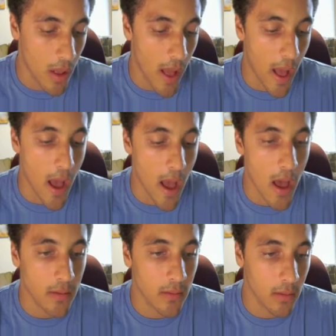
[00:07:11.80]

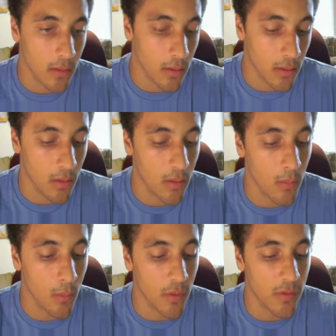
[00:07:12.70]
at
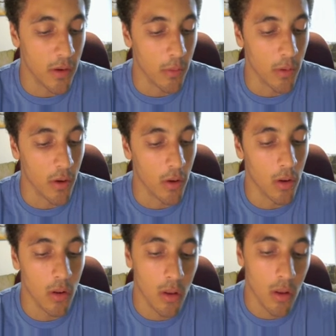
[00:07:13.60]

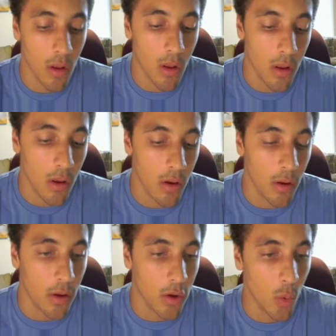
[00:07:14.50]
Material
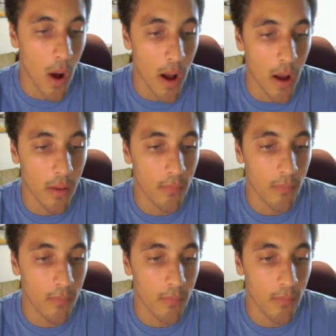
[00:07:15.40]
UI